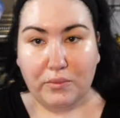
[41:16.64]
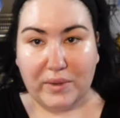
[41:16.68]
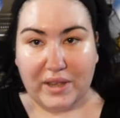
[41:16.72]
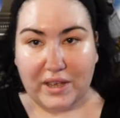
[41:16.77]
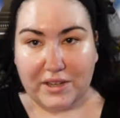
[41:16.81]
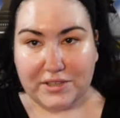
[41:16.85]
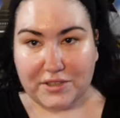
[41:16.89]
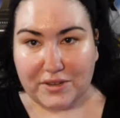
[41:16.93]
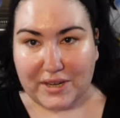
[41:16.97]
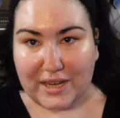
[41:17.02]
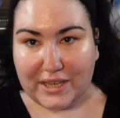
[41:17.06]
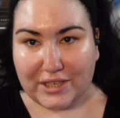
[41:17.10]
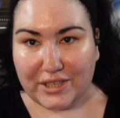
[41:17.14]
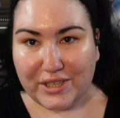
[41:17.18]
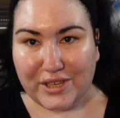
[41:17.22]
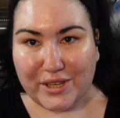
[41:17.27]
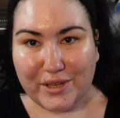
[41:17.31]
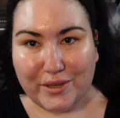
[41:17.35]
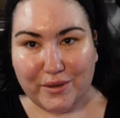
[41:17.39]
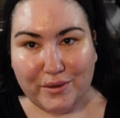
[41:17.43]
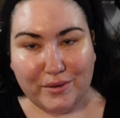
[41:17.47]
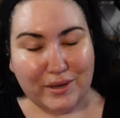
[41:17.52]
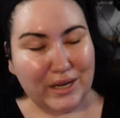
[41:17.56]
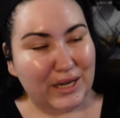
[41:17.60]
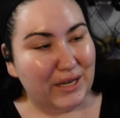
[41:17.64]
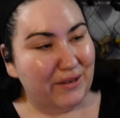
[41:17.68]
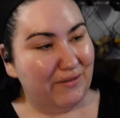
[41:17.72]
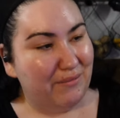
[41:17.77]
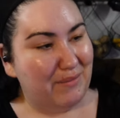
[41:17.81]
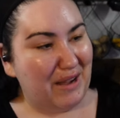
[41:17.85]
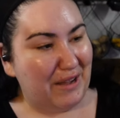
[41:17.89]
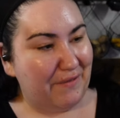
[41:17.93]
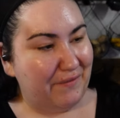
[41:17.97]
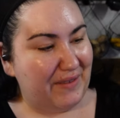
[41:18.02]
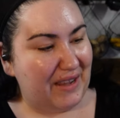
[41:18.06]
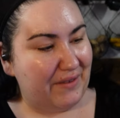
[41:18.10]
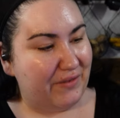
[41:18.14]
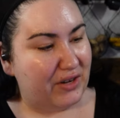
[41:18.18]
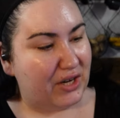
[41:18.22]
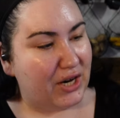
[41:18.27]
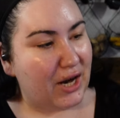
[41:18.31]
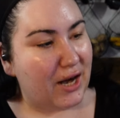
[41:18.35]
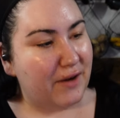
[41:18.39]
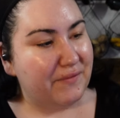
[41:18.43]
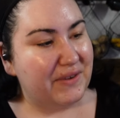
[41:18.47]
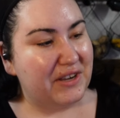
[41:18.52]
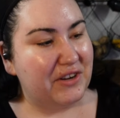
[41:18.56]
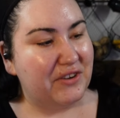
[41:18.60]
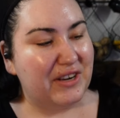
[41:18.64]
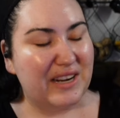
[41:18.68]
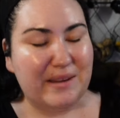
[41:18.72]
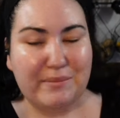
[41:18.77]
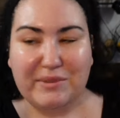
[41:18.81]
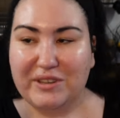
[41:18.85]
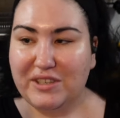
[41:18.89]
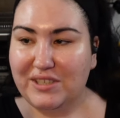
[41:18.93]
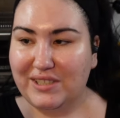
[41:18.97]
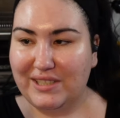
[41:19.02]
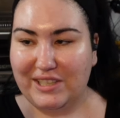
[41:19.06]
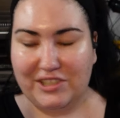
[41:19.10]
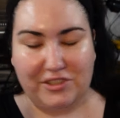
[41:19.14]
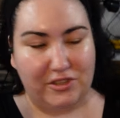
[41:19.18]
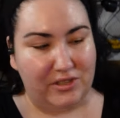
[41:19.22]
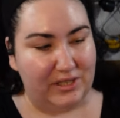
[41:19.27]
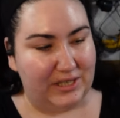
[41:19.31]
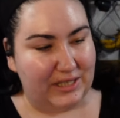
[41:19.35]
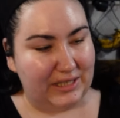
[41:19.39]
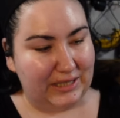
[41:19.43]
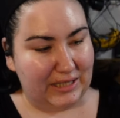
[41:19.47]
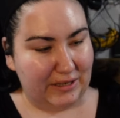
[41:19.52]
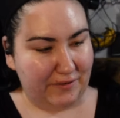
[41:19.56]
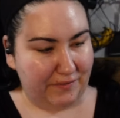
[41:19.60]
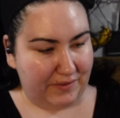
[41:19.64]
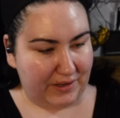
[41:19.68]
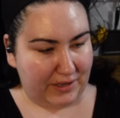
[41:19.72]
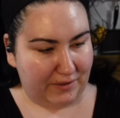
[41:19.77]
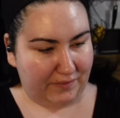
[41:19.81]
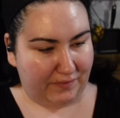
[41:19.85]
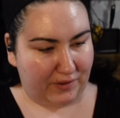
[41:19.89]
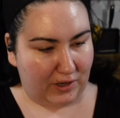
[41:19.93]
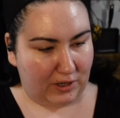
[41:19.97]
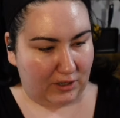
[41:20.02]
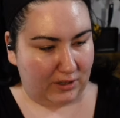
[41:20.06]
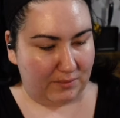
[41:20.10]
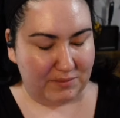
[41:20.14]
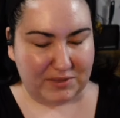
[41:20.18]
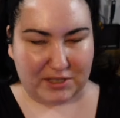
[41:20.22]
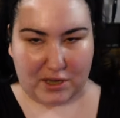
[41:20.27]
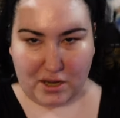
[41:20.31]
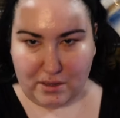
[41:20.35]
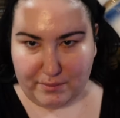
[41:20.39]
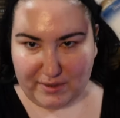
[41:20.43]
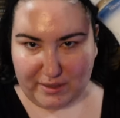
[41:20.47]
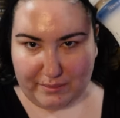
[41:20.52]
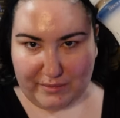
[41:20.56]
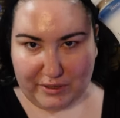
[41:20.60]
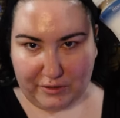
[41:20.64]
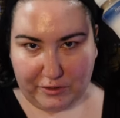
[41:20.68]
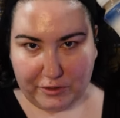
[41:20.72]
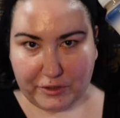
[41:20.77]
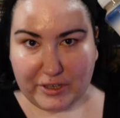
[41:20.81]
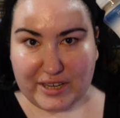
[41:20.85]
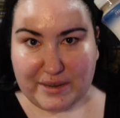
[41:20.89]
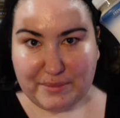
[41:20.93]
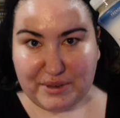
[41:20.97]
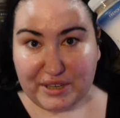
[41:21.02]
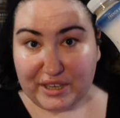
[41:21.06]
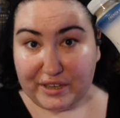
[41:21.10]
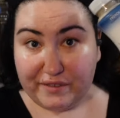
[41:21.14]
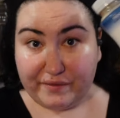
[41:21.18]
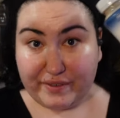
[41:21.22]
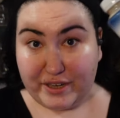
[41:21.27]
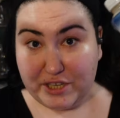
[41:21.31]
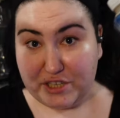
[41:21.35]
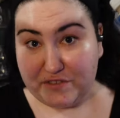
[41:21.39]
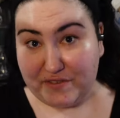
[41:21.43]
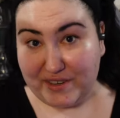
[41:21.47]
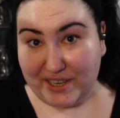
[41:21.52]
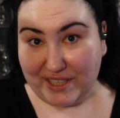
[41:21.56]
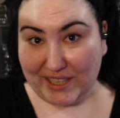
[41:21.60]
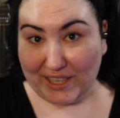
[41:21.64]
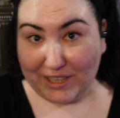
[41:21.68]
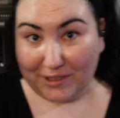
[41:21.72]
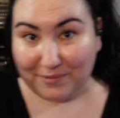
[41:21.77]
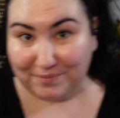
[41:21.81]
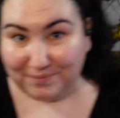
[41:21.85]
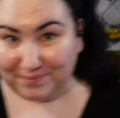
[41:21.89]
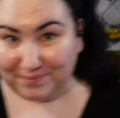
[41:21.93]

We also got 2 of my favorite coffee creamers. These are the Califia Farms almond milk creamer and French vanilla.